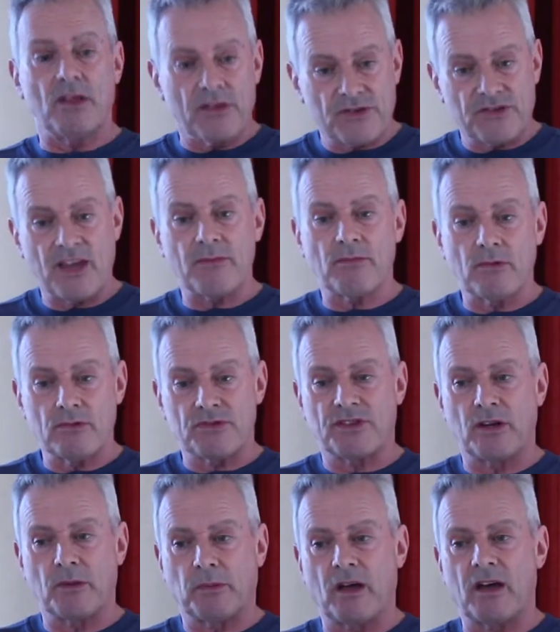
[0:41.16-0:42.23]
the same rules
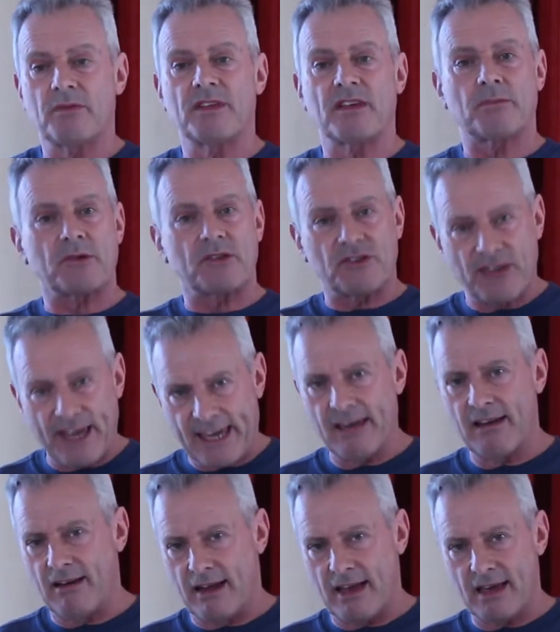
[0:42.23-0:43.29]
still apply, but they're
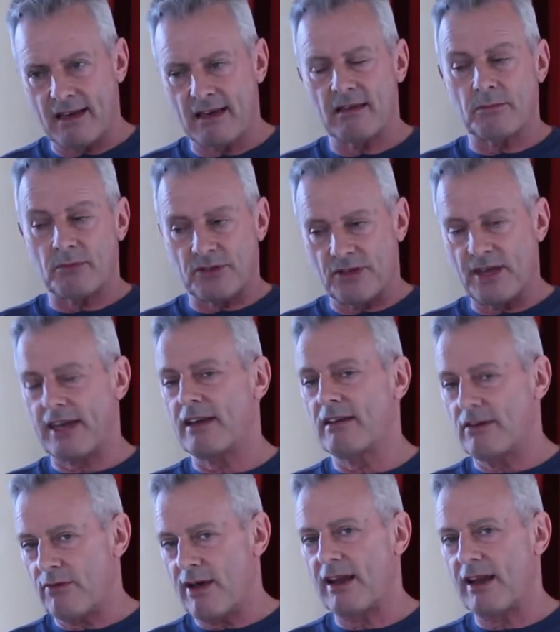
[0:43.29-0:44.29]
particularly